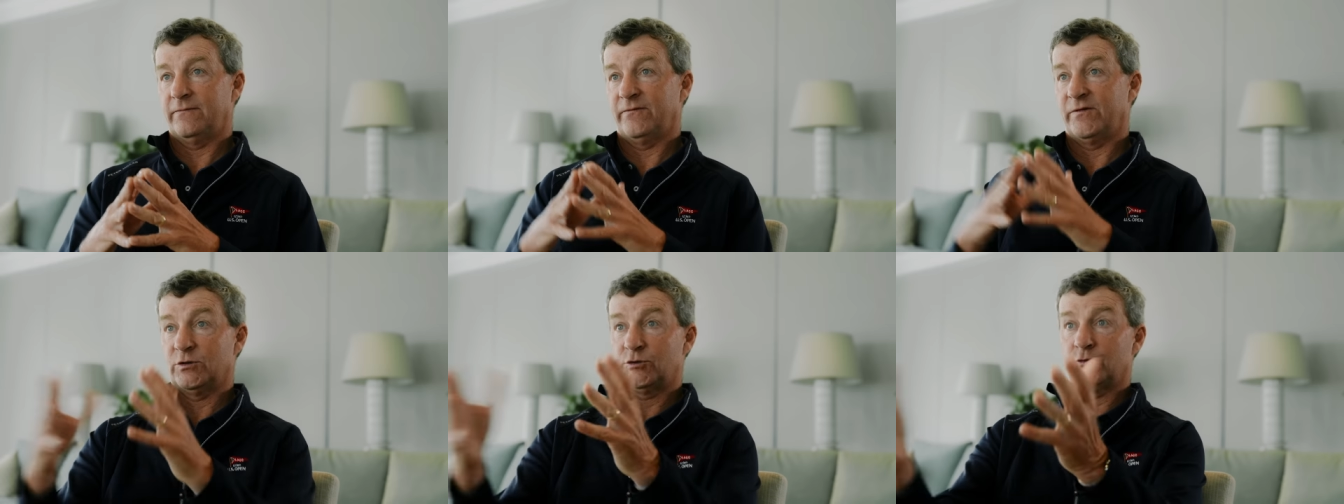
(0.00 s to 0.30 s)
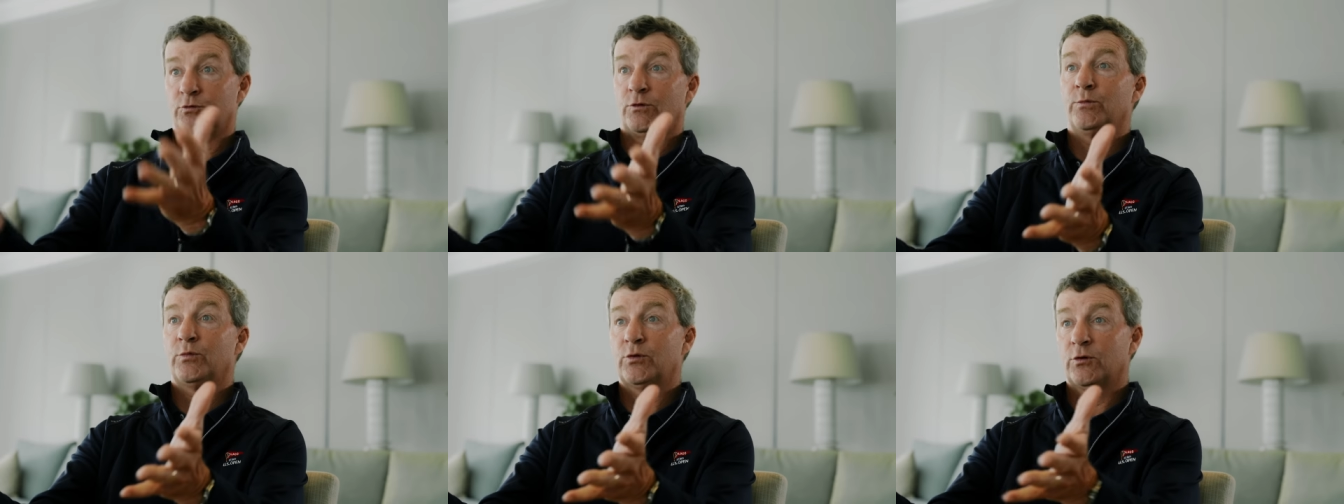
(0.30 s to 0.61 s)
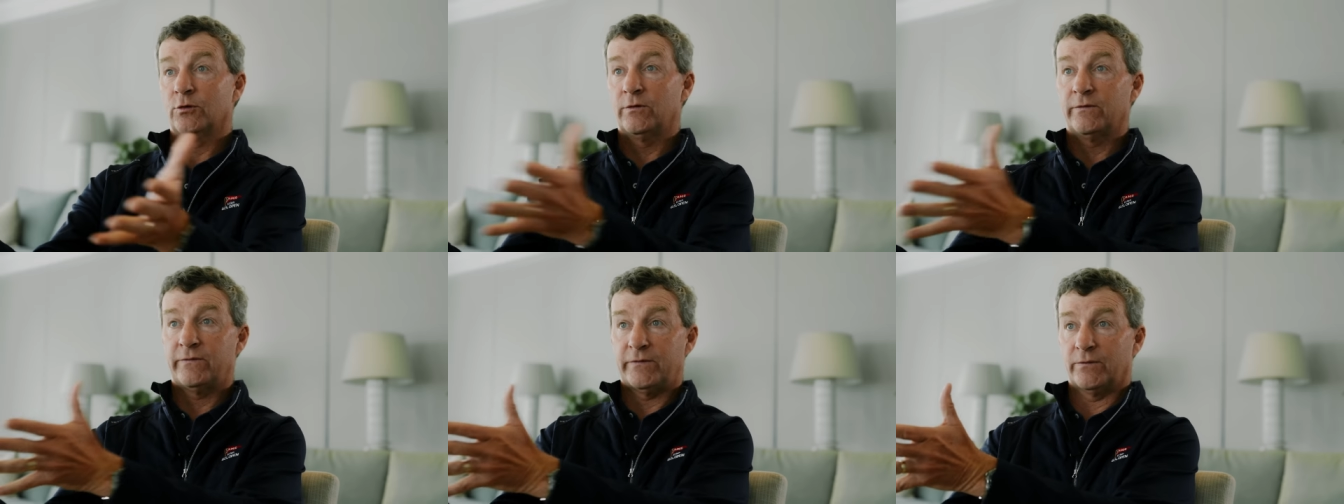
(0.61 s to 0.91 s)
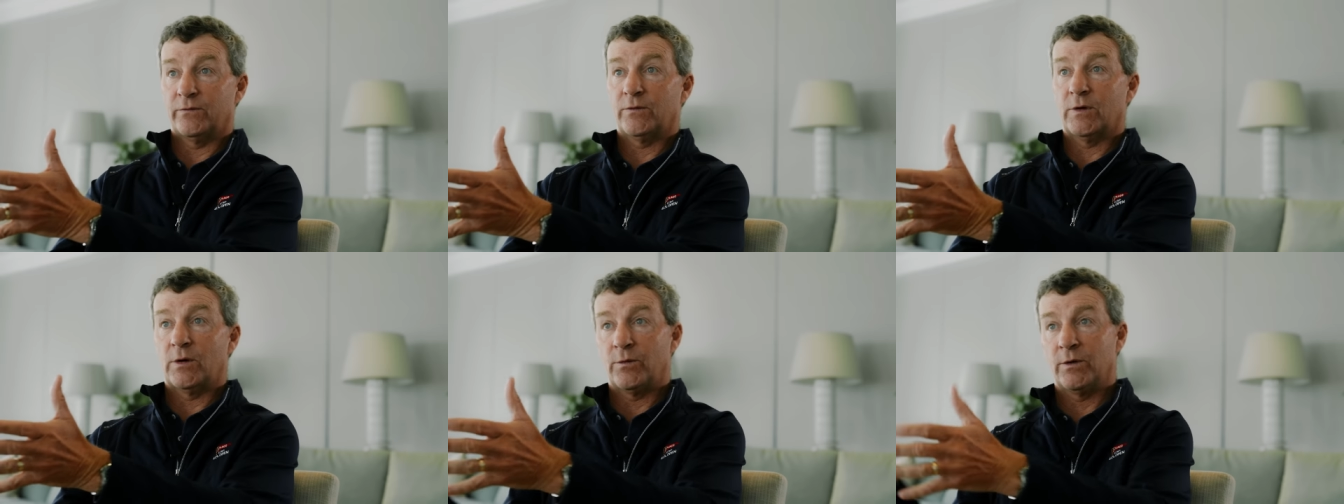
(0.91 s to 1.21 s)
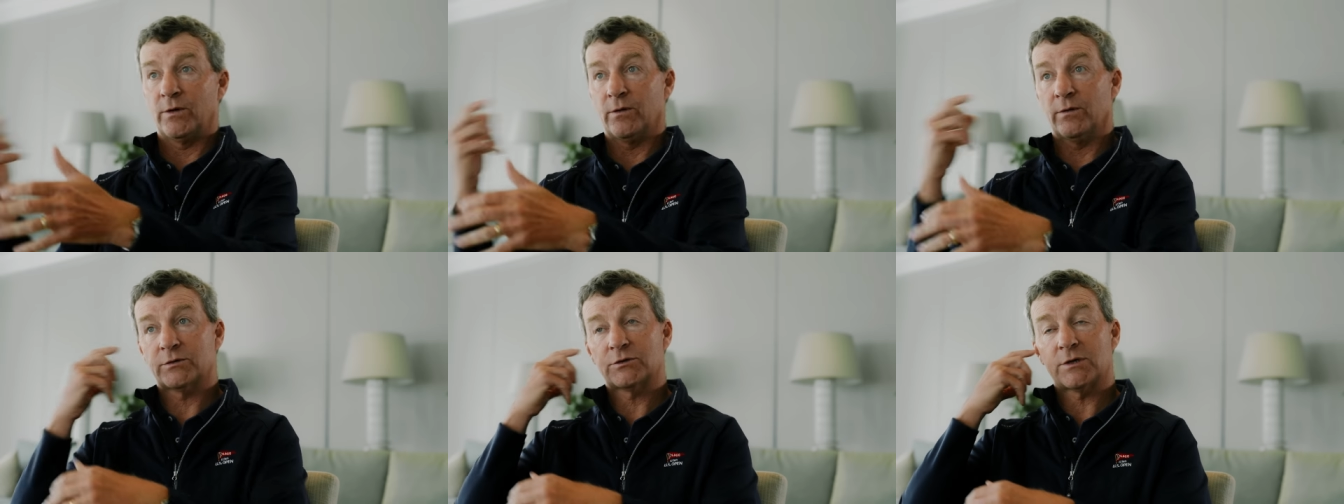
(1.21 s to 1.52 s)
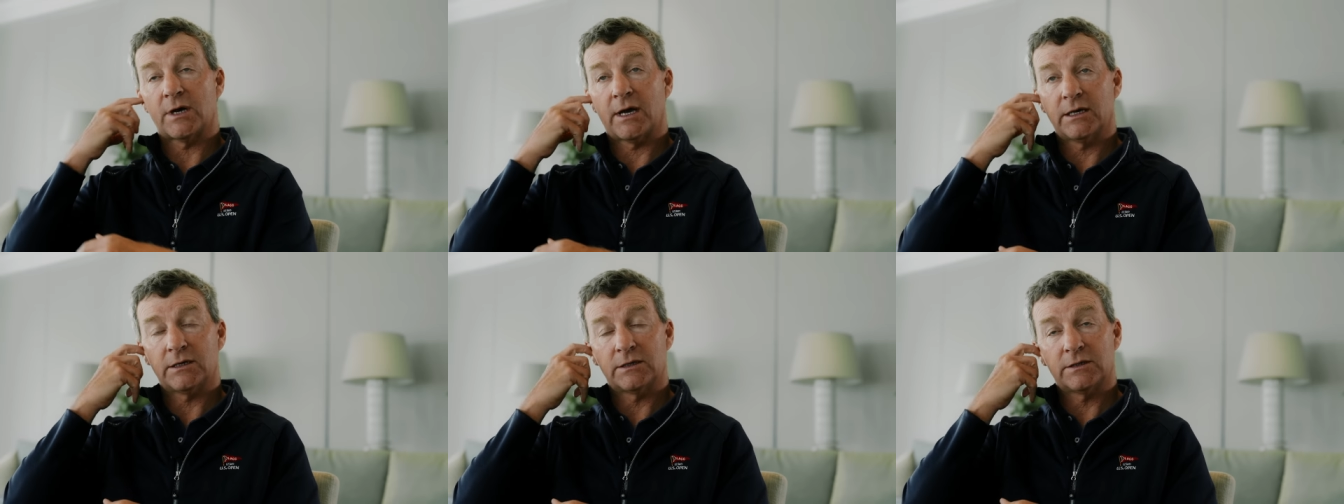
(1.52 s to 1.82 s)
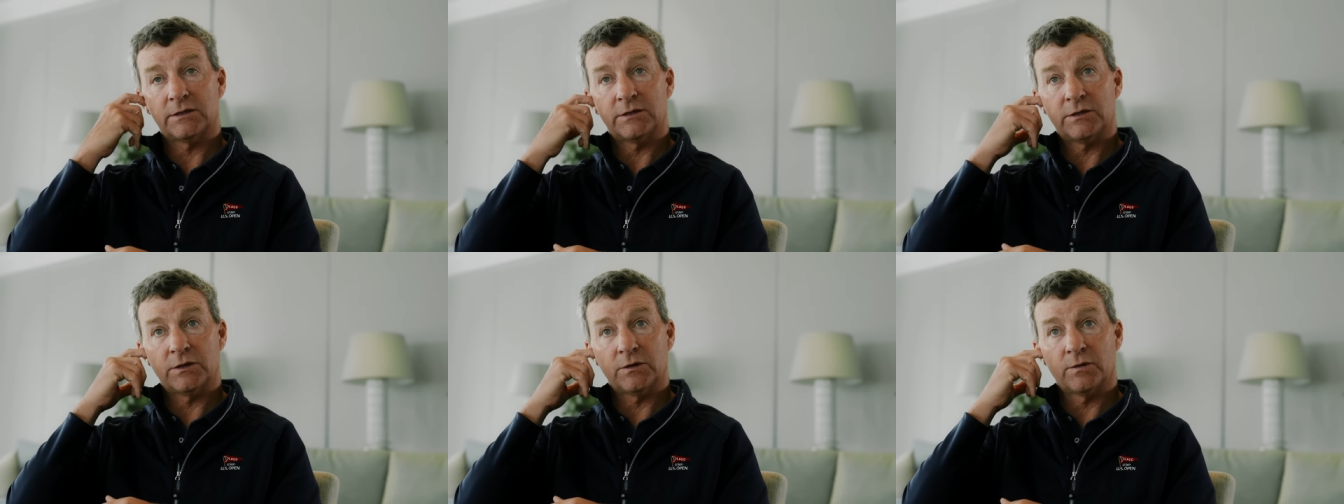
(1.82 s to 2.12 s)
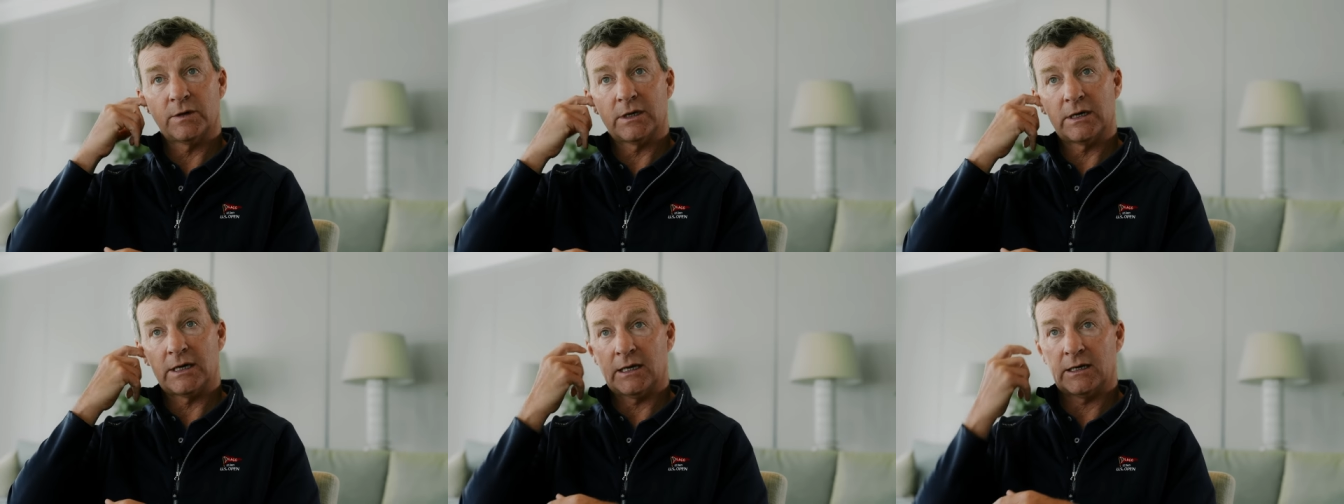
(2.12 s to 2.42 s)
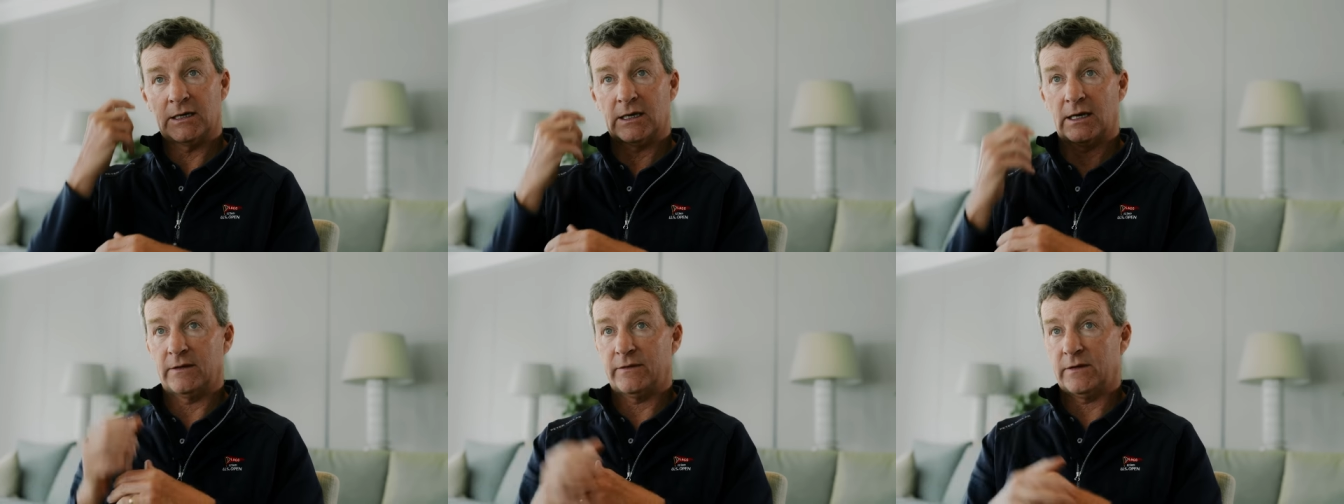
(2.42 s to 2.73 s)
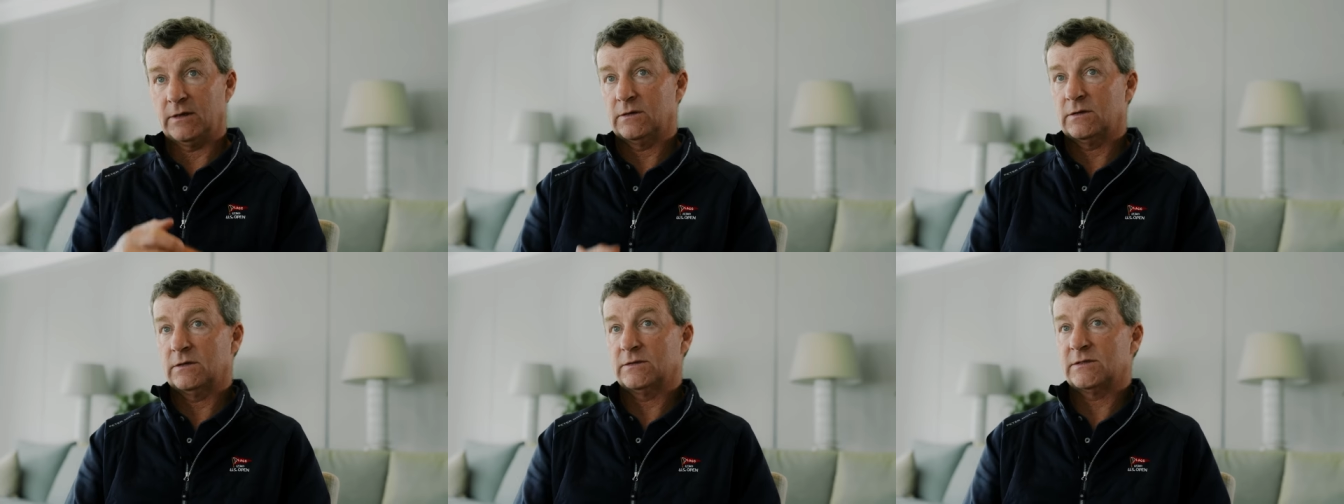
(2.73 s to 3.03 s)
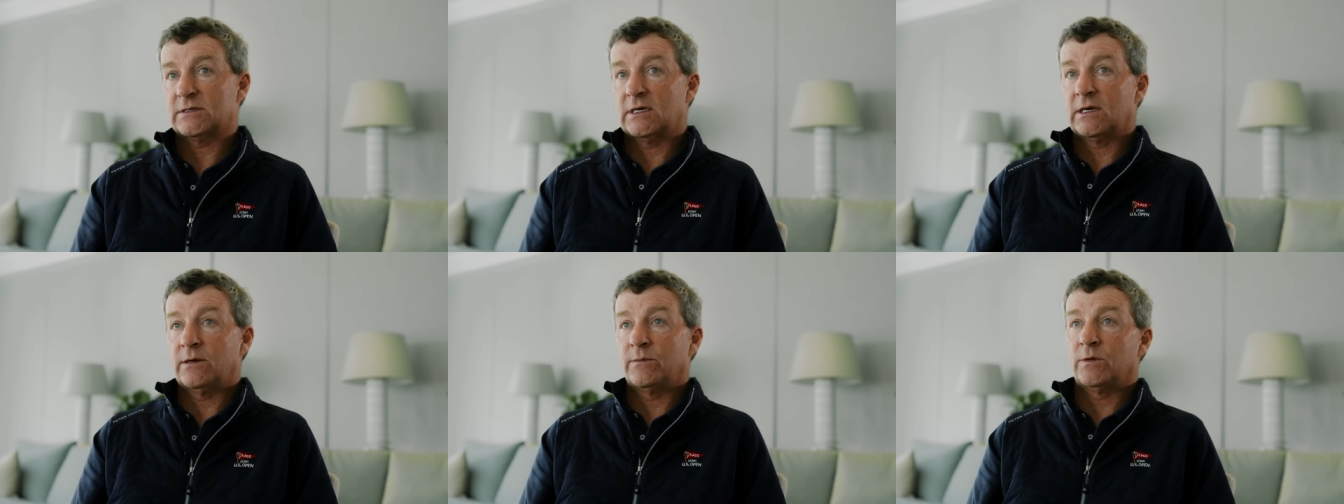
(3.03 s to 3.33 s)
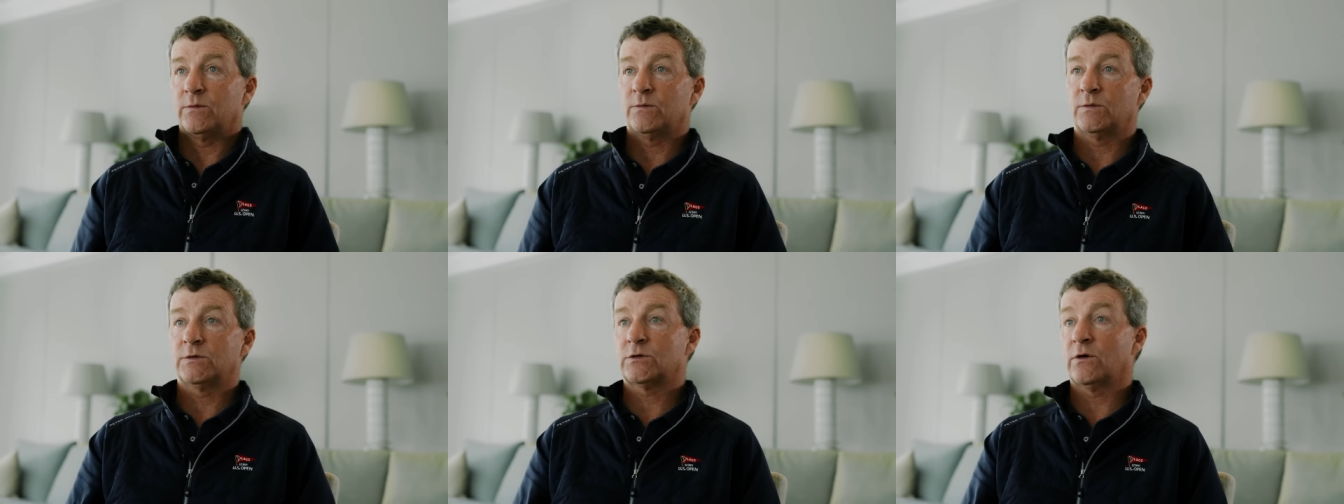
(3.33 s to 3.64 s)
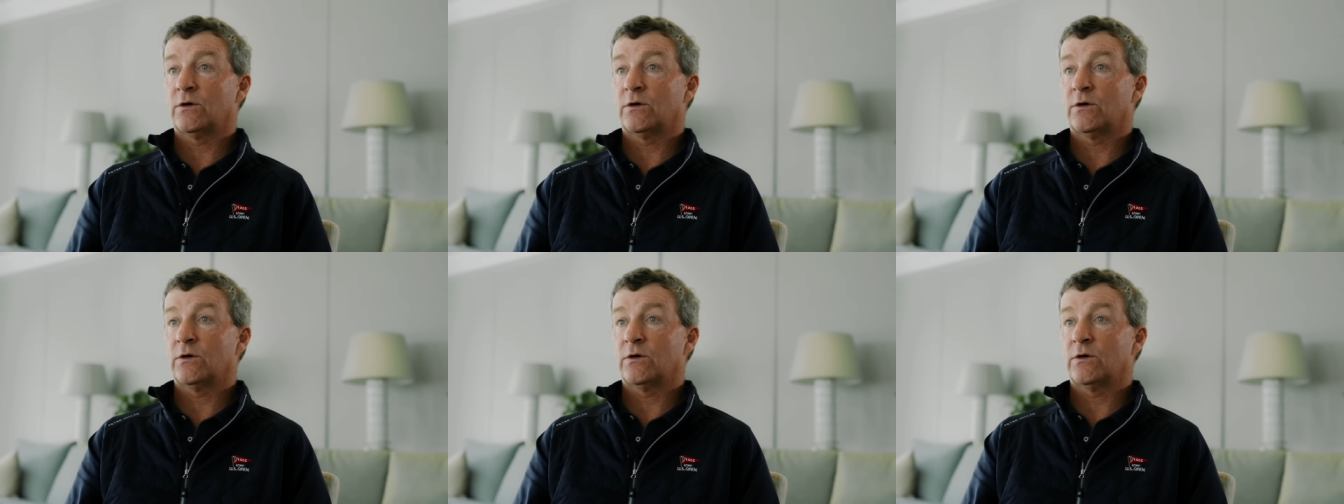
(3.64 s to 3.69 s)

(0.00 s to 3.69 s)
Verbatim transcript: visual proof of what we were trying to do, and, and I think the sentiment was